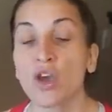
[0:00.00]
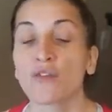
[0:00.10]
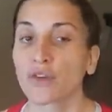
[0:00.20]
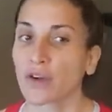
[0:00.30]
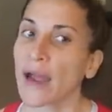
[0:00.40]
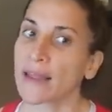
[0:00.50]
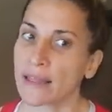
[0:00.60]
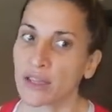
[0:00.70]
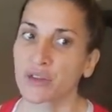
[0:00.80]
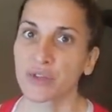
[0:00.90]
for I
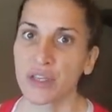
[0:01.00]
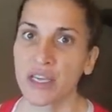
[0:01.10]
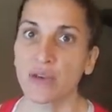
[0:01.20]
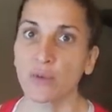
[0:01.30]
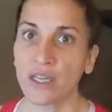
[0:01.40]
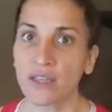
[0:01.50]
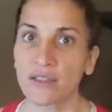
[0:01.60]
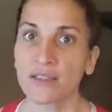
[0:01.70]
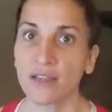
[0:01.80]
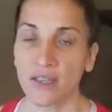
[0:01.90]
think thirty-eight
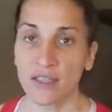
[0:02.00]
weeks